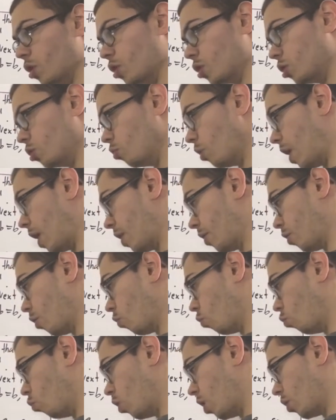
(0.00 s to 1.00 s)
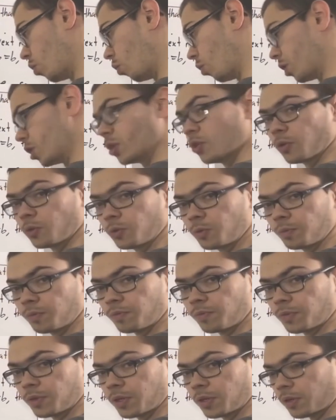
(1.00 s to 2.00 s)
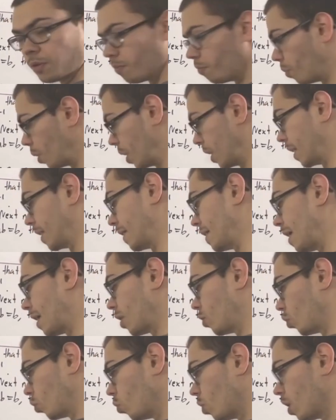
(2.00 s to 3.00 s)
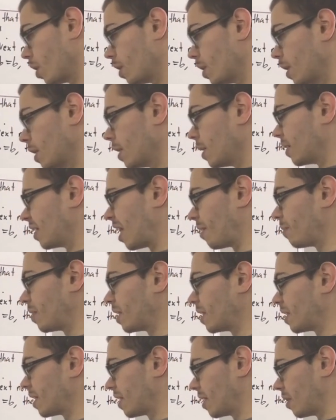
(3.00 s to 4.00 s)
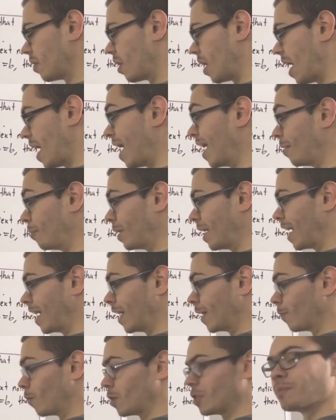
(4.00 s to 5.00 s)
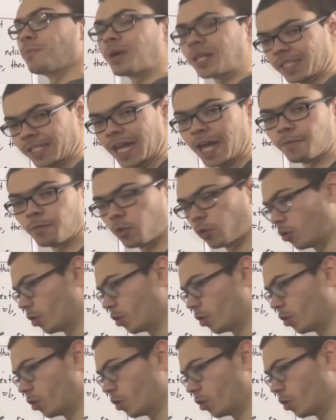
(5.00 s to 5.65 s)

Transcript: to either 1 or 2, but it's not equal to 1, that means AB A inverse must have order